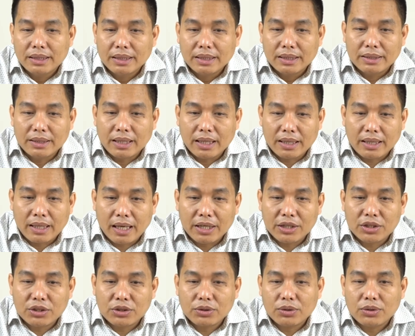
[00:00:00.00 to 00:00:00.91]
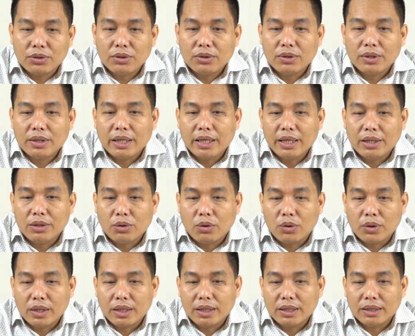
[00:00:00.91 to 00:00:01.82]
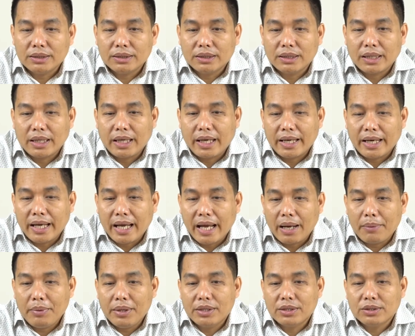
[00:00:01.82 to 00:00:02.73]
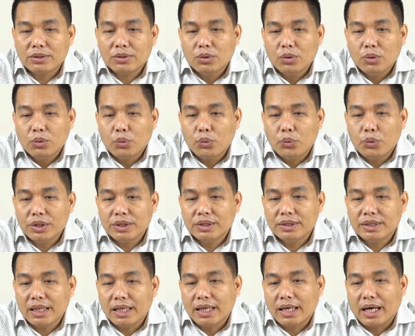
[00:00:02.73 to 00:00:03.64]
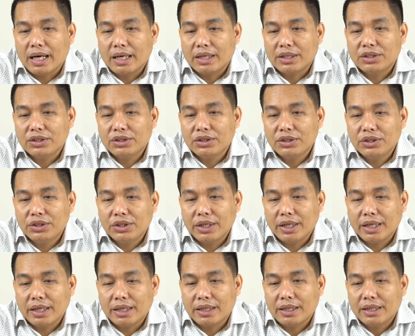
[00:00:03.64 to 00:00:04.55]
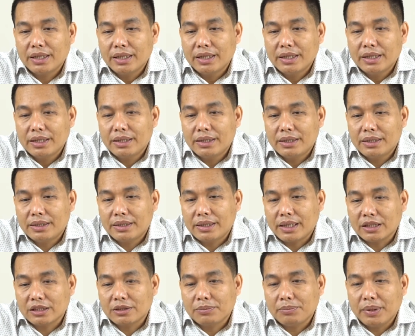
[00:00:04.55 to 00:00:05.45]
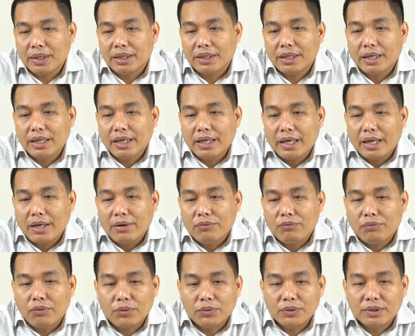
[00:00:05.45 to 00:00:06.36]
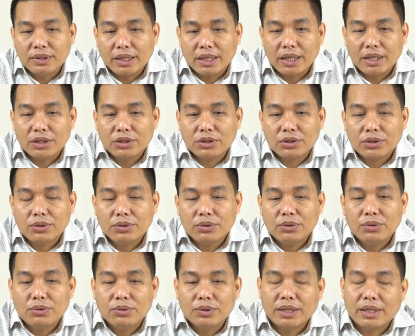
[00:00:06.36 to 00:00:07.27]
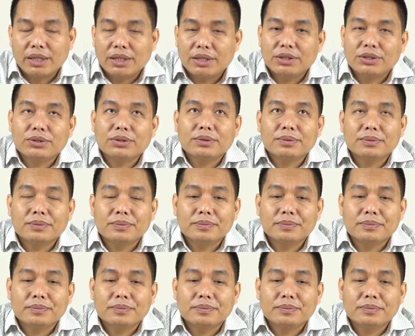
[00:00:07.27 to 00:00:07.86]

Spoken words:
the collection in orders and habits which they learn, share, transmit for generation to generation.